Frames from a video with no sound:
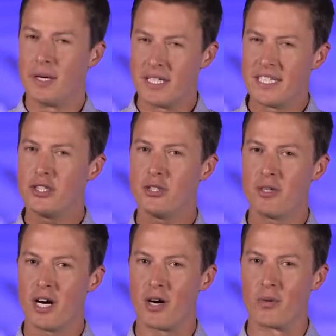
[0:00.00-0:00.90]
but did
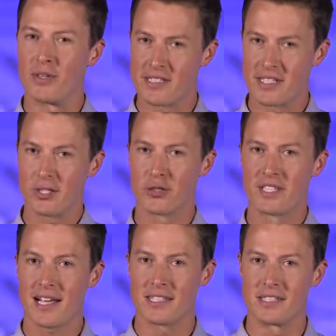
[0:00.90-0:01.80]
you know that
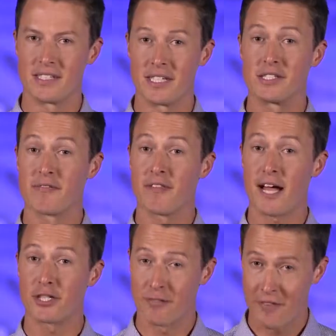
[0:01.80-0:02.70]
Central Texas is
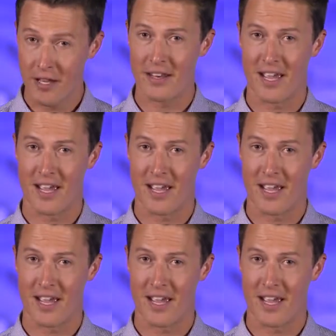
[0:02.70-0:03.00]
Flash Flood